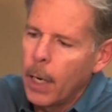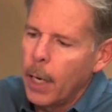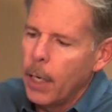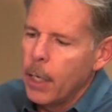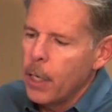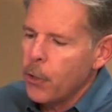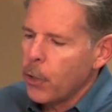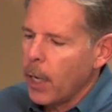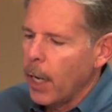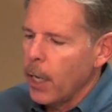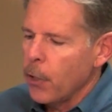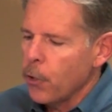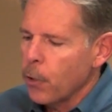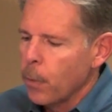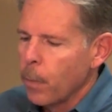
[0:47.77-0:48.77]
in this
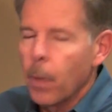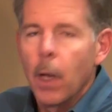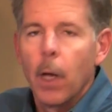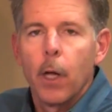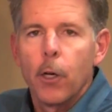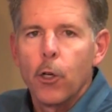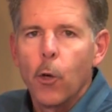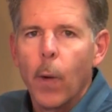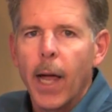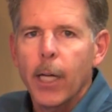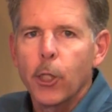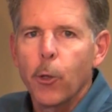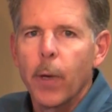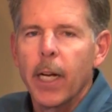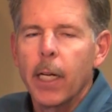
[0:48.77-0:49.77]
case, to
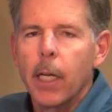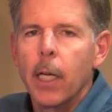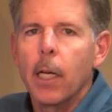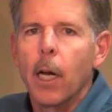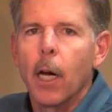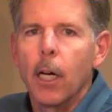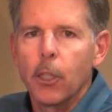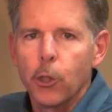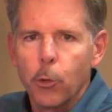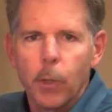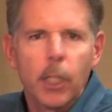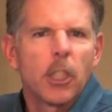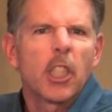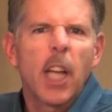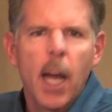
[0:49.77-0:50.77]
actuate a keycard
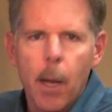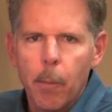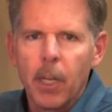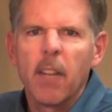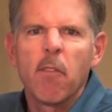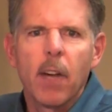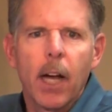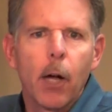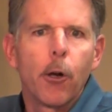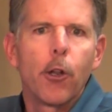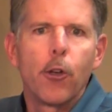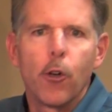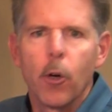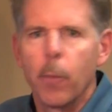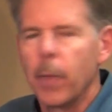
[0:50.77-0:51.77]
switch commonly found
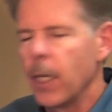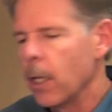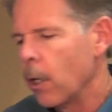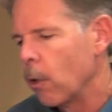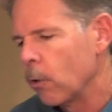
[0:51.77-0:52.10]
in European